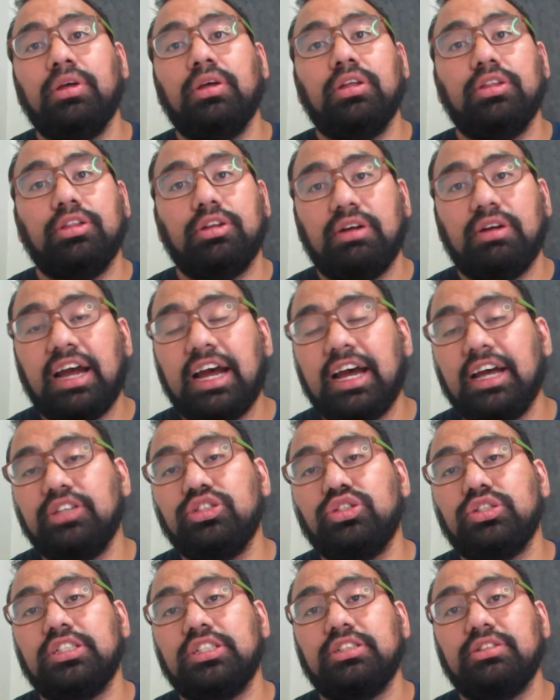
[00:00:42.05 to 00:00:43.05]
their
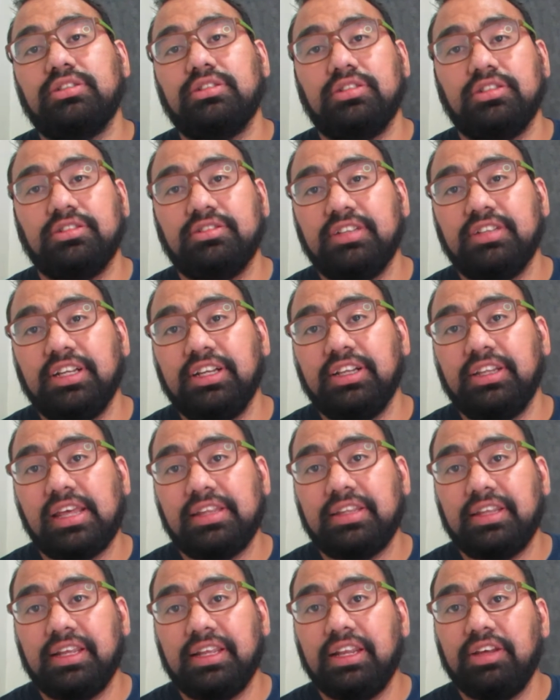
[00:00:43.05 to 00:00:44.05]
address, their city that
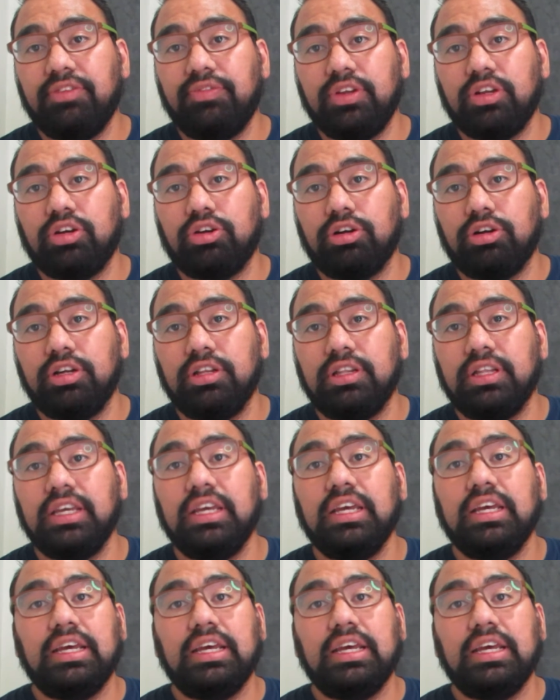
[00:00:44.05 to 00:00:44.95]
they live in currently,